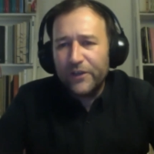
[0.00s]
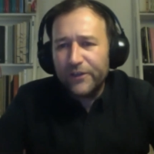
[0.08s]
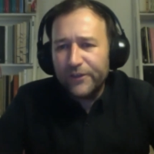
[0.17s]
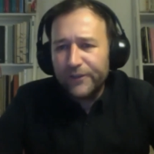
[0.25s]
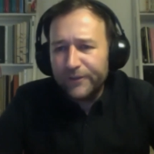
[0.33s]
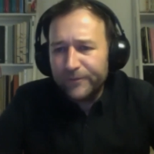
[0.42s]

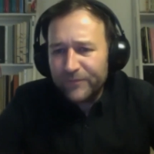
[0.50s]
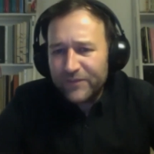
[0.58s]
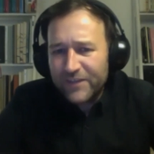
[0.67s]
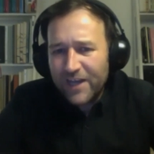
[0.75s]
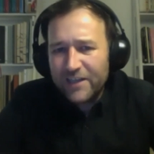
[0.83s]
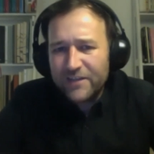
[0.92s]
um,
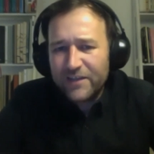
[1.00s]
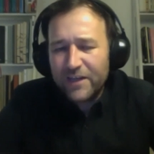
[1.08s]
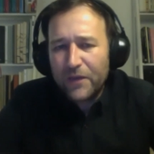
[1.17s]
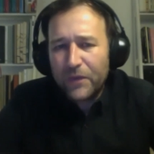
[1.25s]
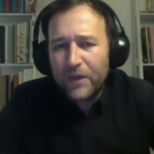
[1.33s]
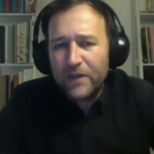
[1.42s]
challenge that I
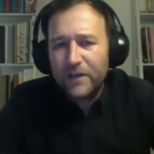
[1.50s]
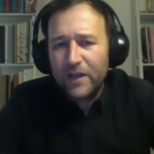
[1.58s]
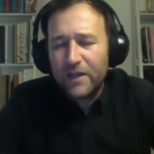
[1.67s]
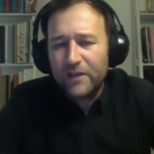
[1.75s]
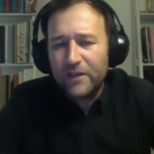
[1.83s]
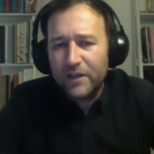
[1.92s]
think that